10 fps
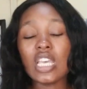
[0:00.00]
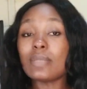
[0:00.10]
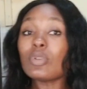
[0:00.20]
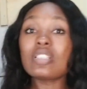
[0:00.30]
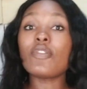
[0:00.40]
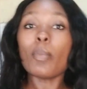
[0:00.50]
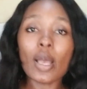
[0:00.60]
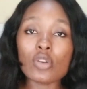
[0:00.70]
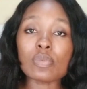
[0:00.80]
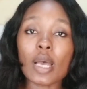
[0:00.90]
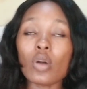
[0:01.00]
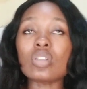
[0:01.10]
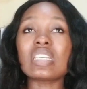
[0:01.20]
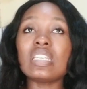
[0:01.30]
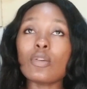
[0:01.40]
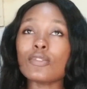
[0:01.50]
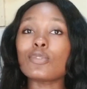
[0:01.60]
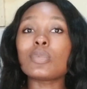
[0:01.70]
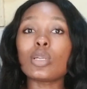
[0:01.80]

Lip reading: It's mostly for my husband because he consumes